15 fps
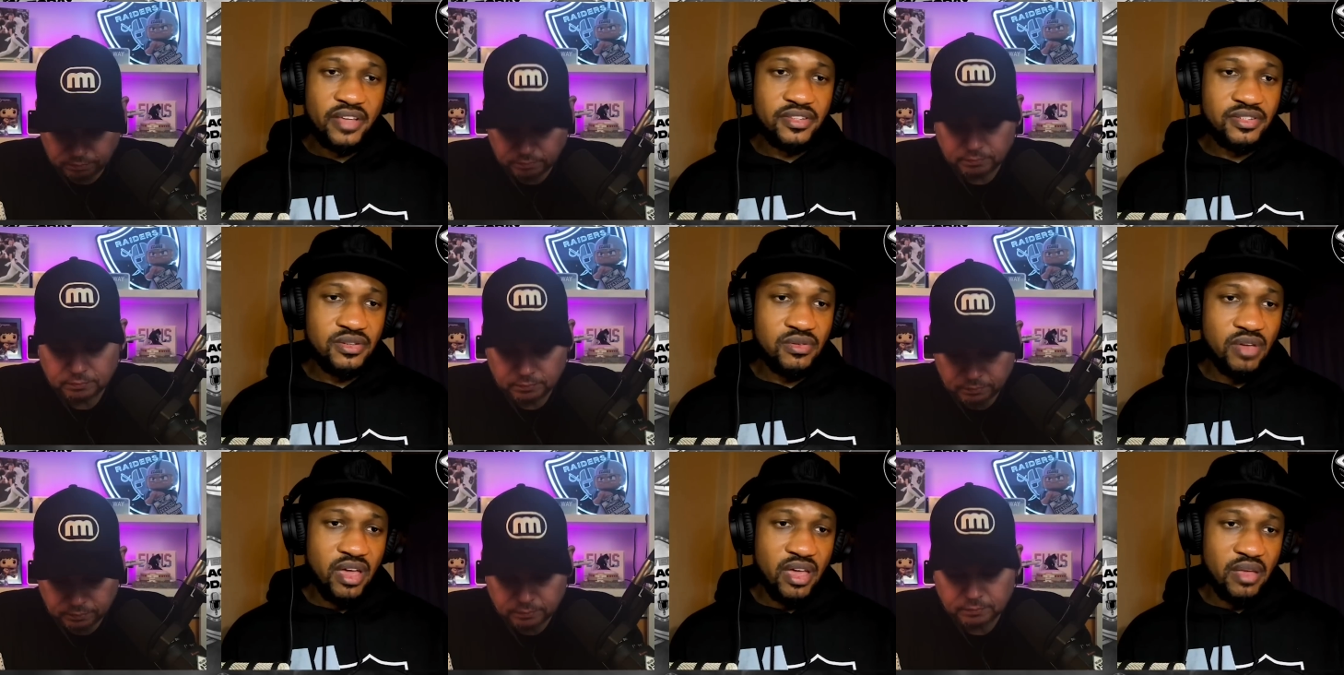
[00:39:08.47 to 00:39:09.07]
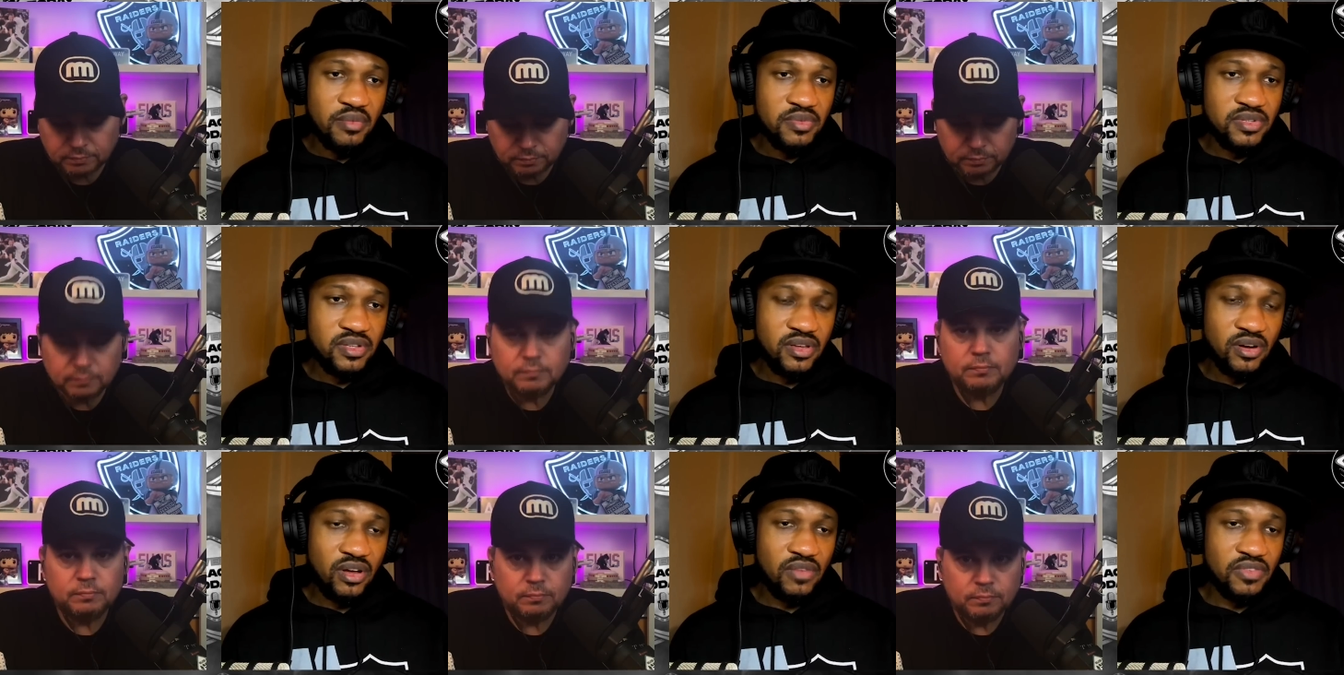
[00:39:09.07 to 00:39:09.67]
Speaker 1: two games, and all
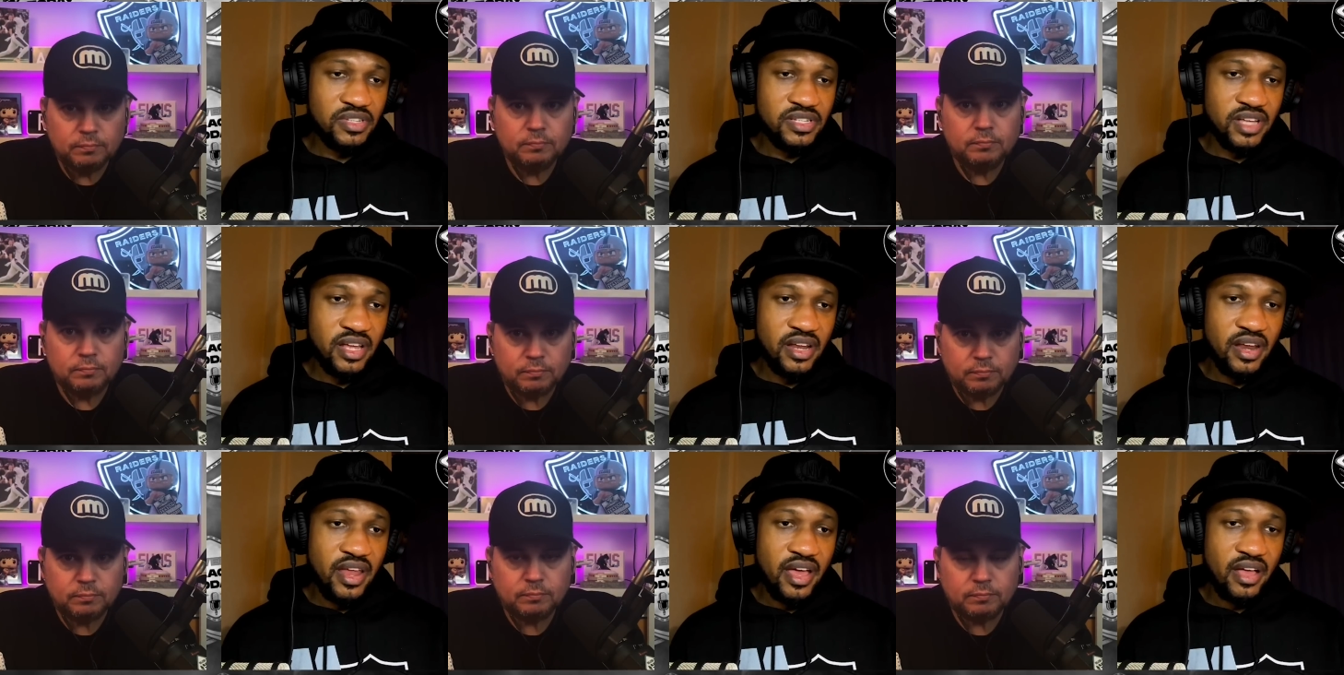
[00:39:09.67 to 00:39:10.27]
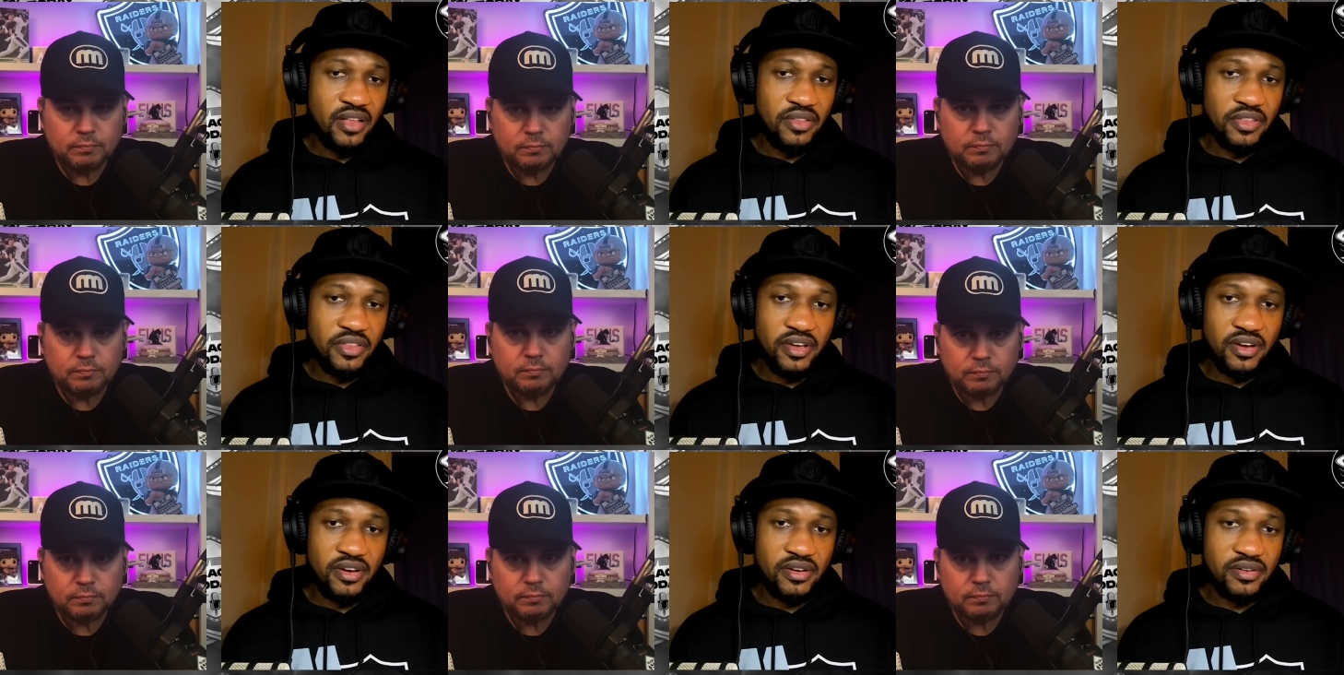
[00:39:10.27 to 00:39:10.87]
of a sudden now
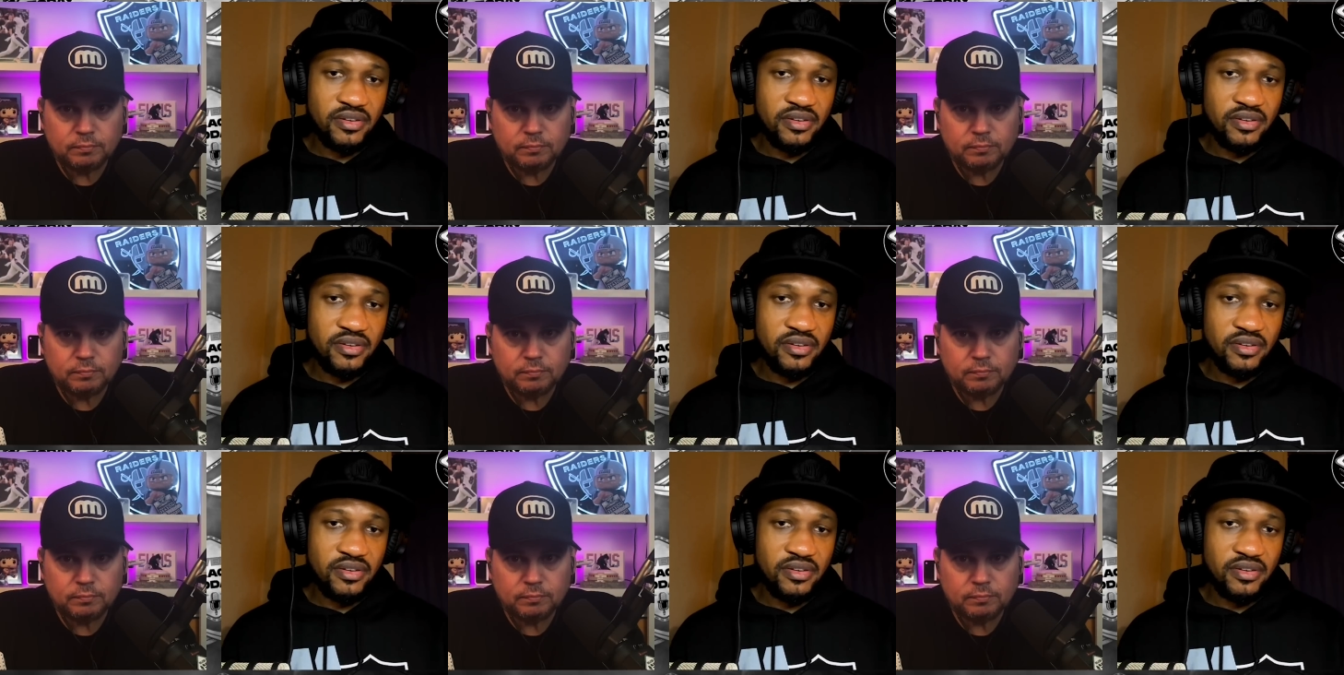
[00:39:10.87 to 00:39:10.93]
they're